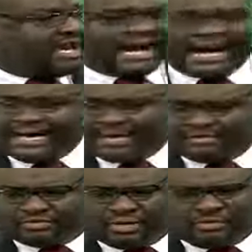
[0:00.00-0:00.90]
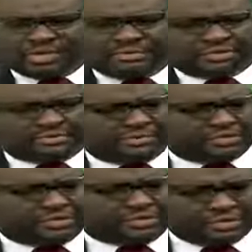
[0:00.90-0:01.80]
I am doing what I'm
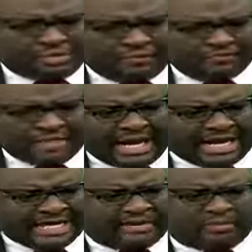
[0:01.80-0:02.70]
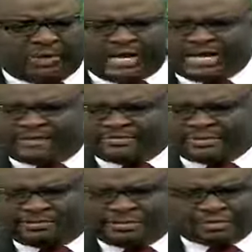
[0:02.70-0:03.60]
supposed to do. I am where I'm
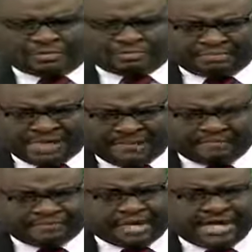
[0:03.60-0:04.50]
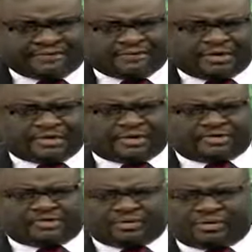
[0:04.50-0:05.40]
supposed to be. If you are
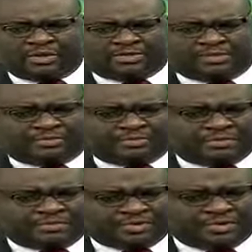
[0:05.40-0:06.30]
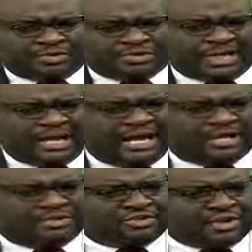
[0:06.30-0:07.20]
not doing what you're supposed to do, you see,
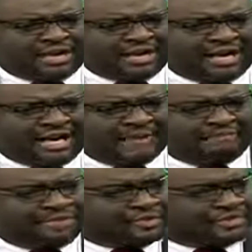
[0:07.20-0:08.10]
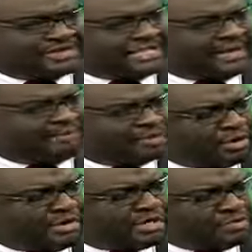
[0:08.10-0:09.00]
drug abuse is an
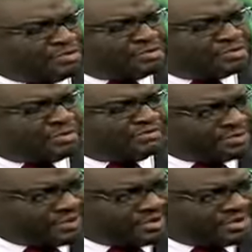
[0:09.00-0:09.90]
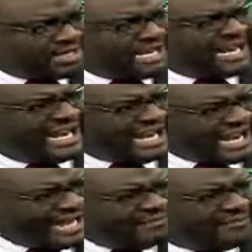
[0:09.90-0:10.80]
abnormal use of drugs.
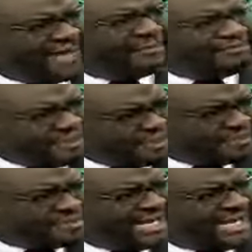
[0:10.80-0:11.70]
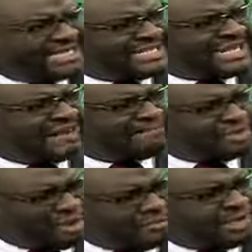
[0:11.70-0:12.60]
Life abuse is an
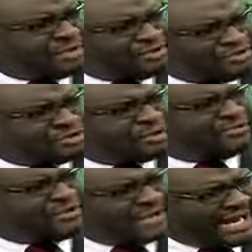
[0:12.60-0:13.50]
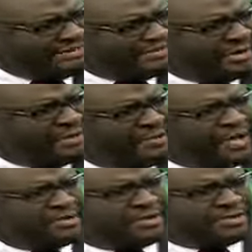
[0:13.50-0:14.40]
abnormal use of your life, where
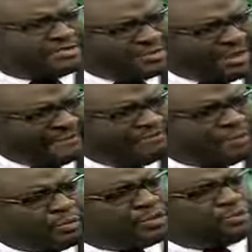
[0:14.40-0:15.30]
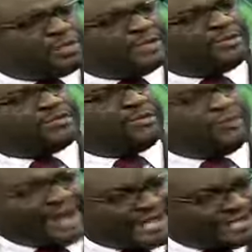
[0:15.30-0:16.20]
you are doing what you are not
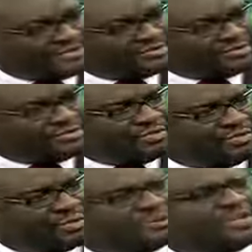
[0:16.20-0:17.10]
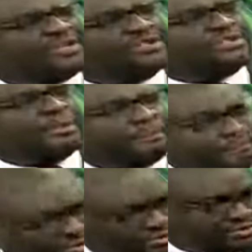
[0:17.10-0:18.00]
wired to do, what you are not
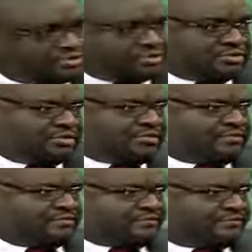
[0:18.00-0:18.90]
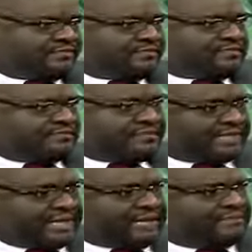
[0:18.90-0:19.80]
supposed to do. Yeah.